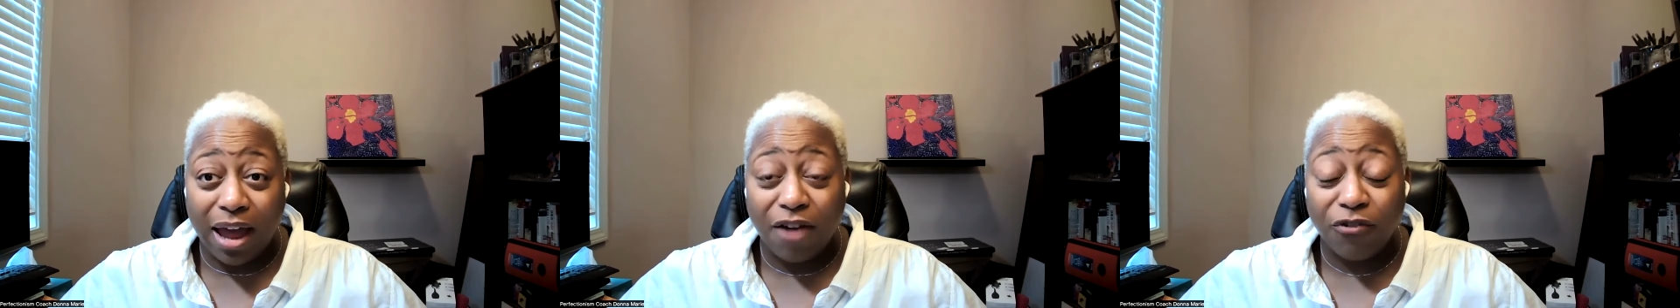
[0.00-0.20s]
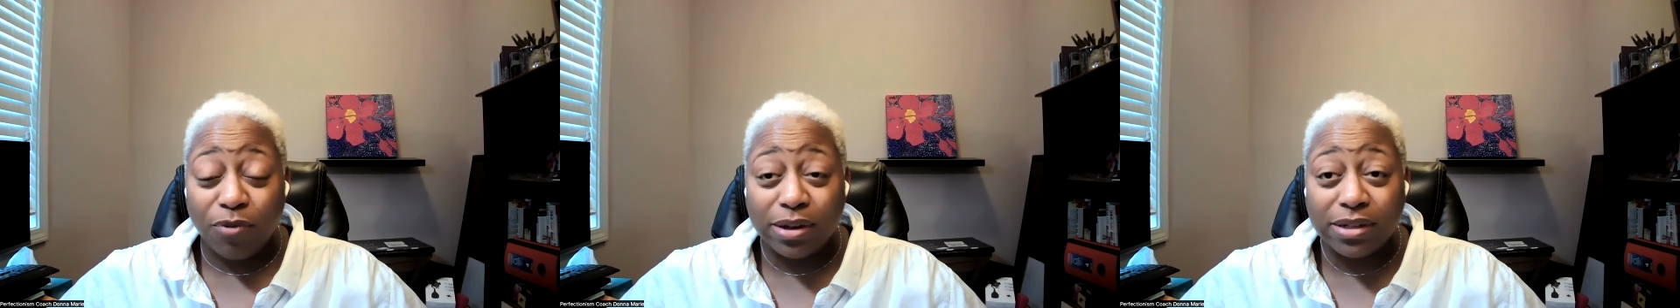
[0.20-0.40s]

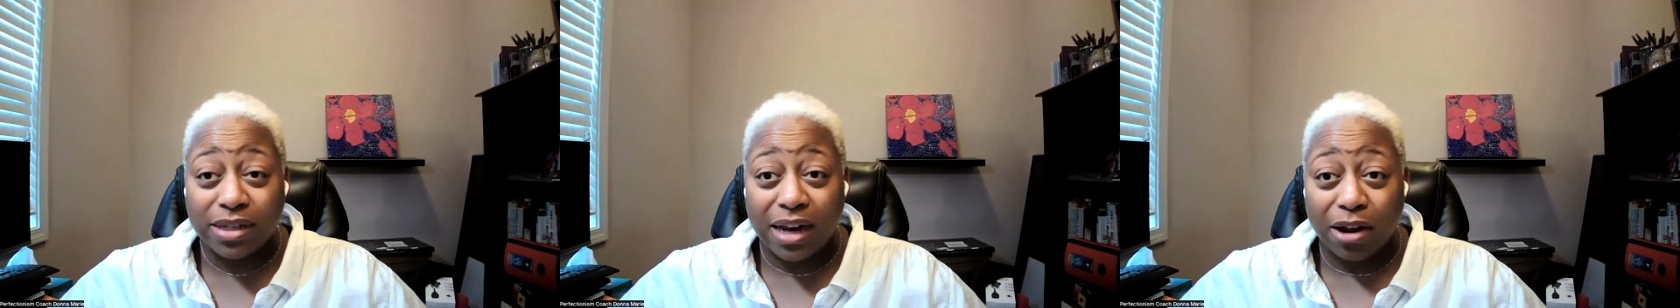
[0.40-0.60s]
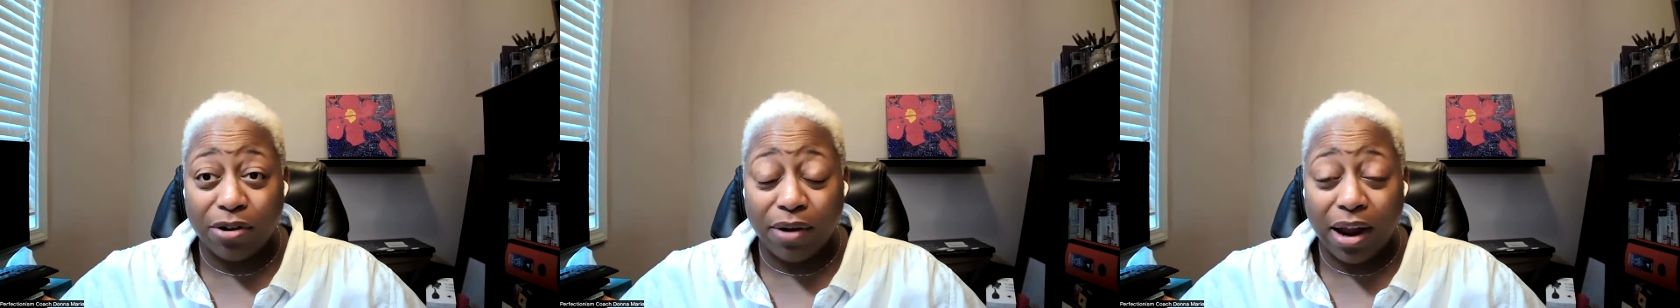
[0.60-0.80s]
halfway
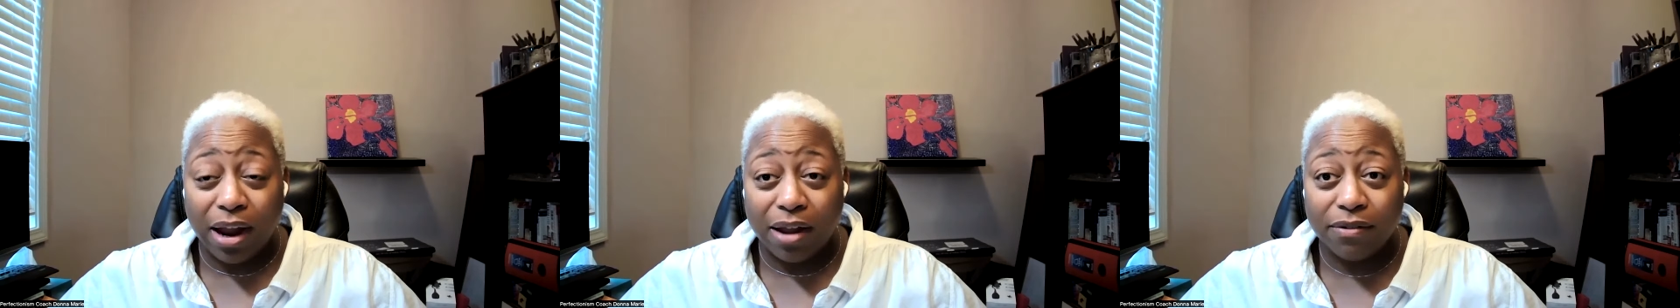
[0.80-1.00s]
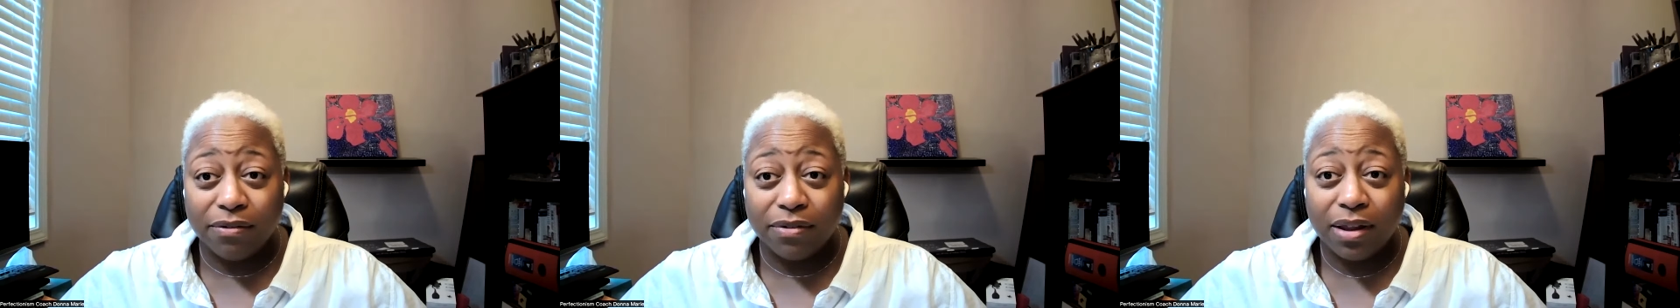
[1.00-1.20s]
to that
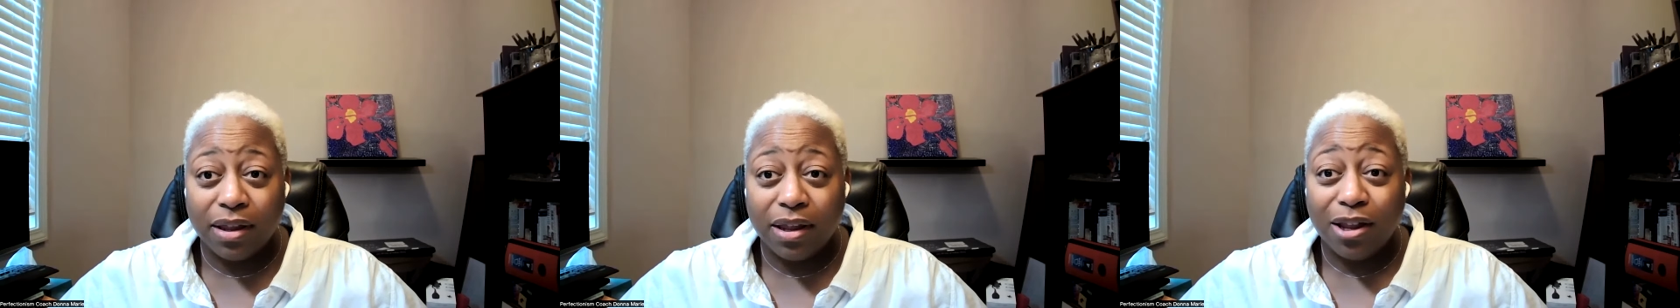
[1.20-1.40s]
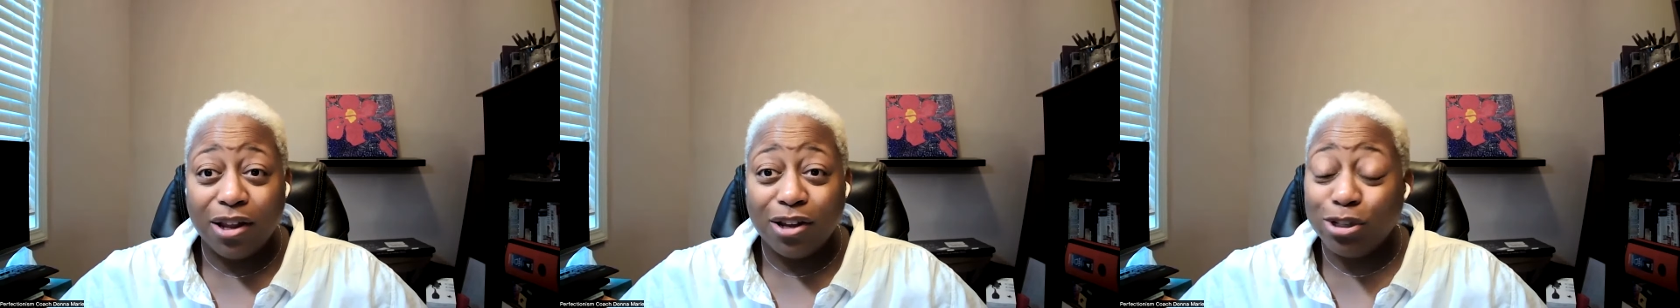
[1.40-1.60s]
grave.
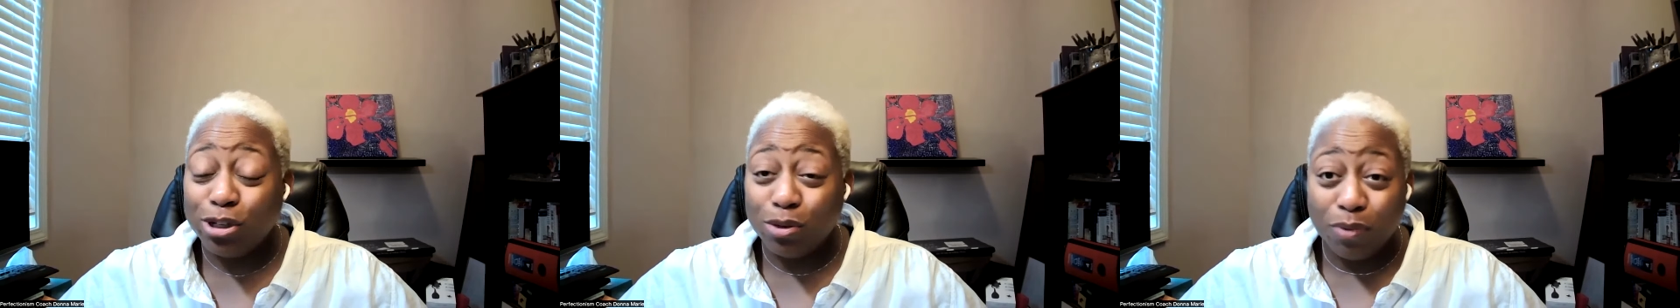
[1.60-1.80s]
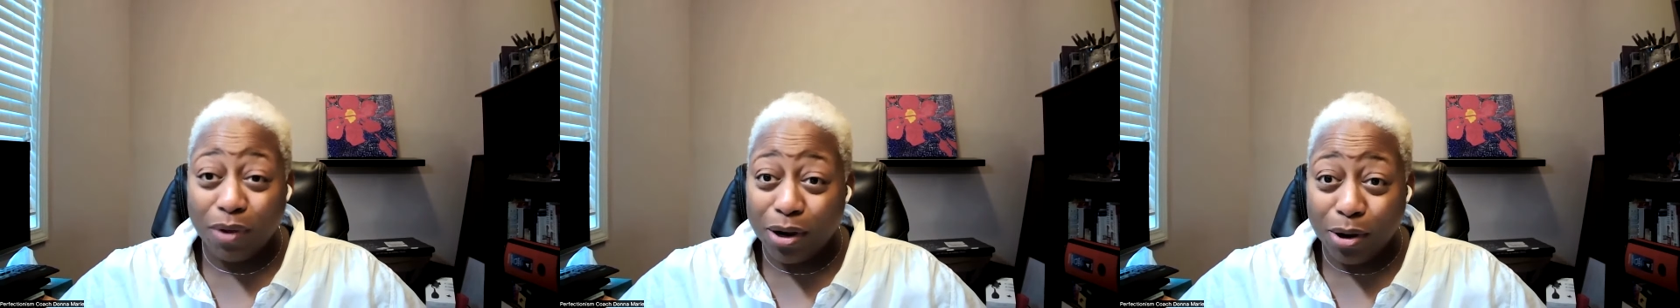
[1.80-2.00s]
Do
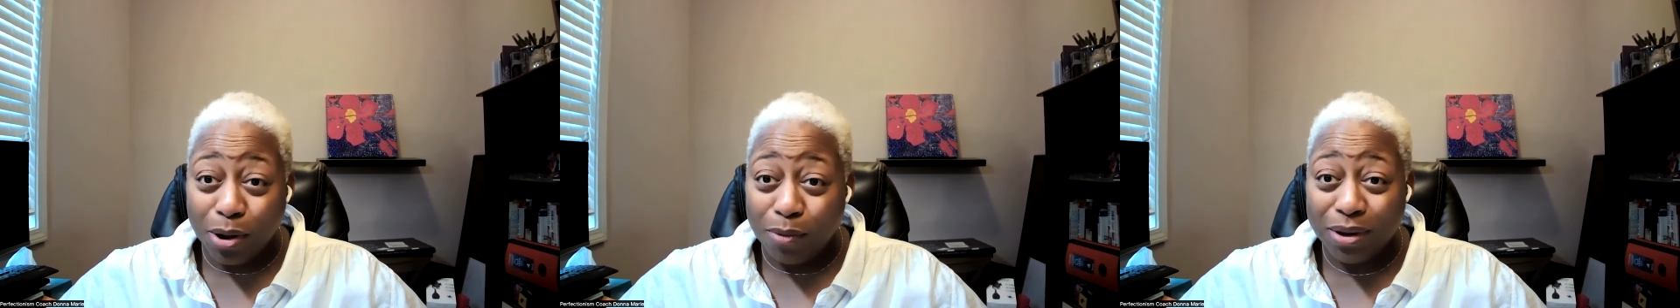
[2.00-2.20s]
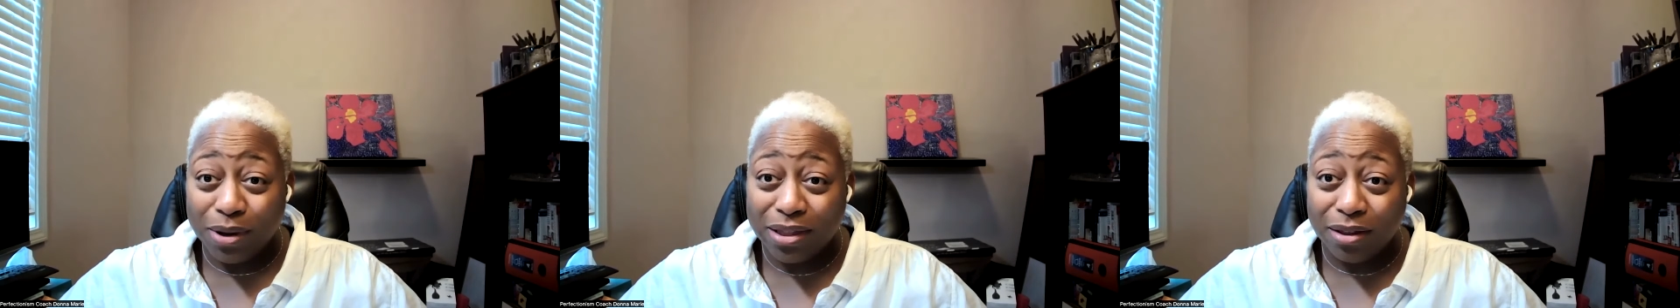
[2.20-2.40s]
you want to
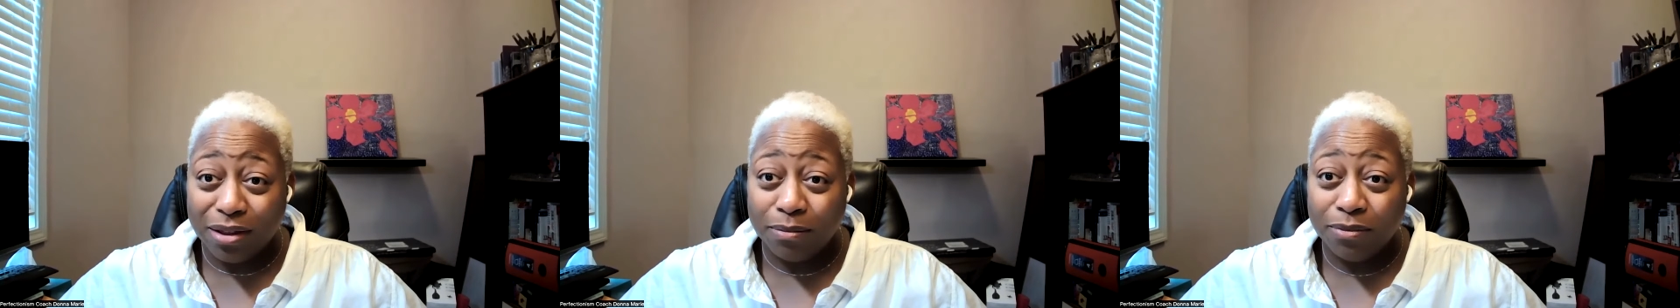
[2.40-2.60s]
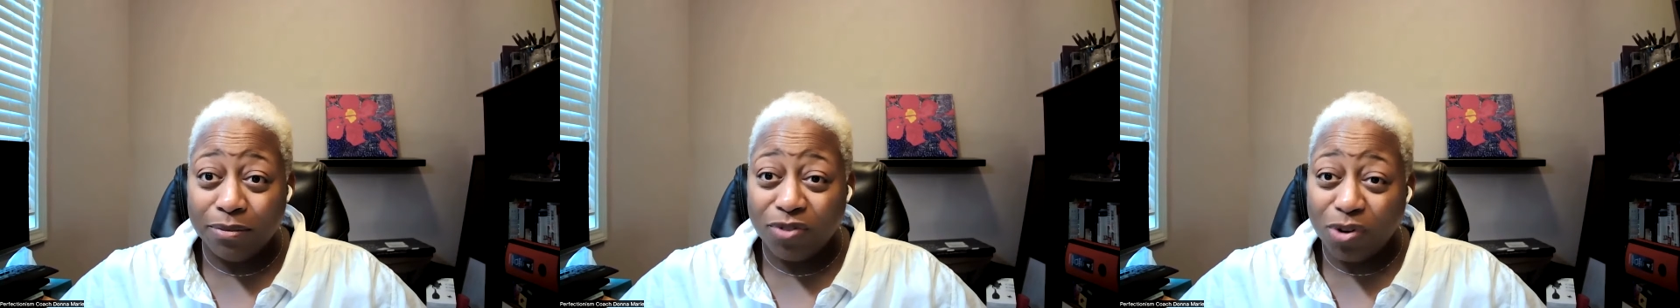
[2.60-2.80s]
go with
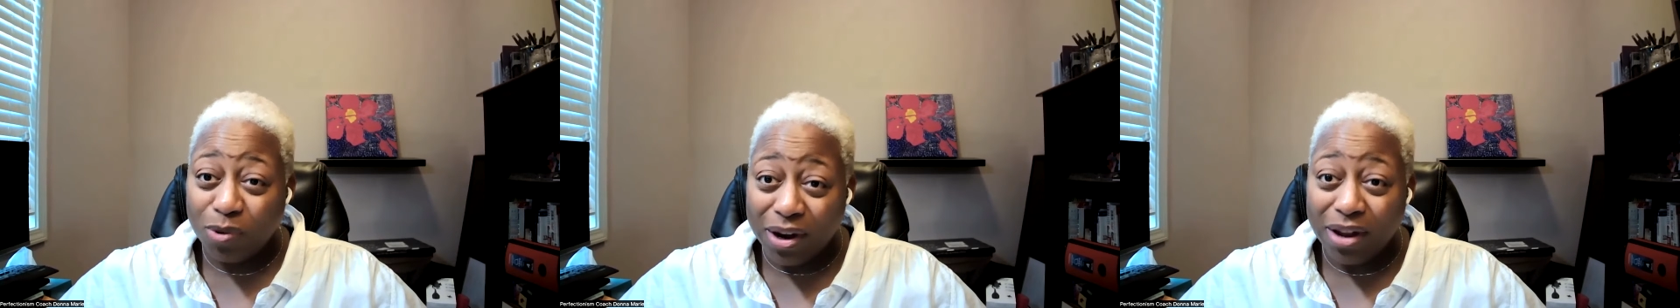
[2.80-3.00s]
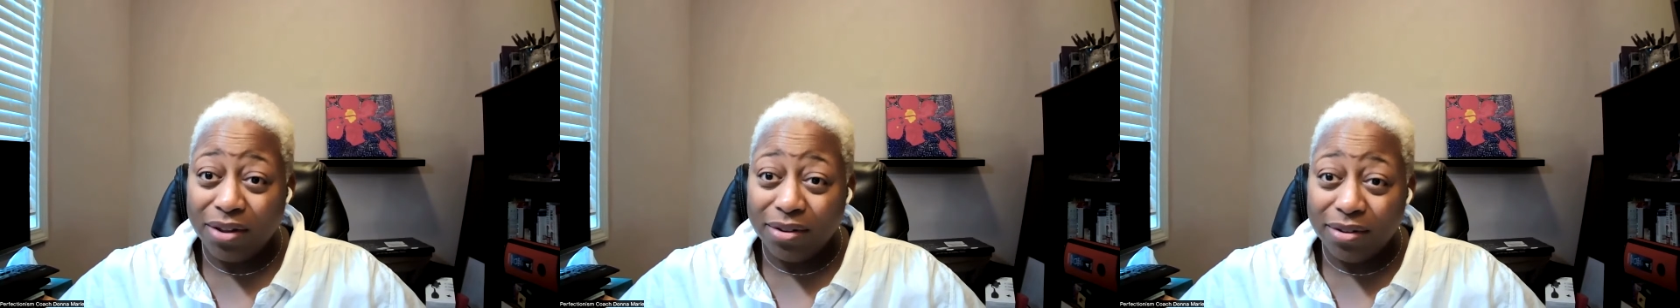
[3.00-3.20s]
them for
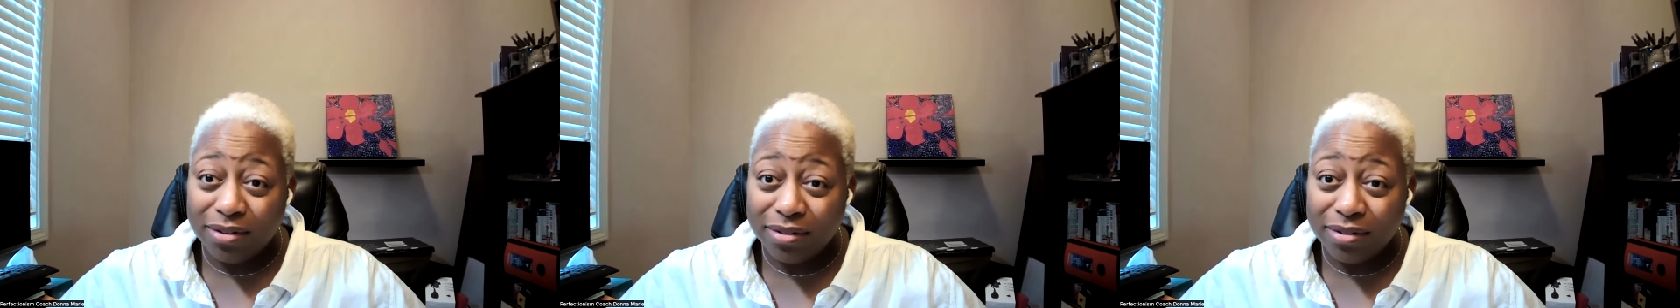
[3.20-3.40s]
real?